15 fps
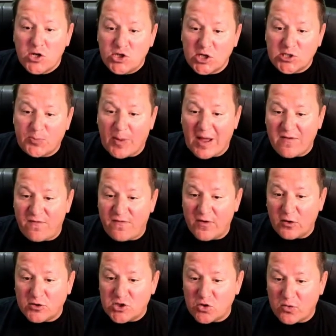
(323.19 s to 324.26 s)
just by
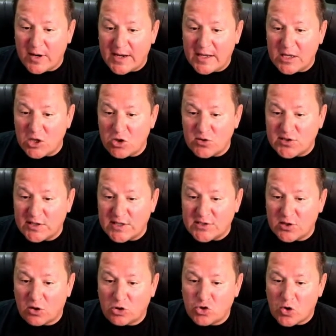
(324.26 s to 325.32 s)
filtering using
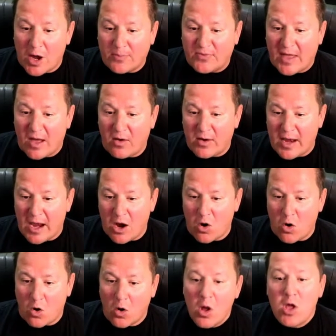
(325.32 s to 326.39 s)
this little drop down
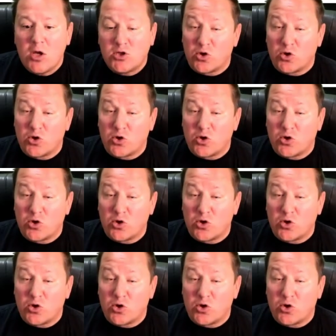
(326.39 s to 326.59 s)
arrow.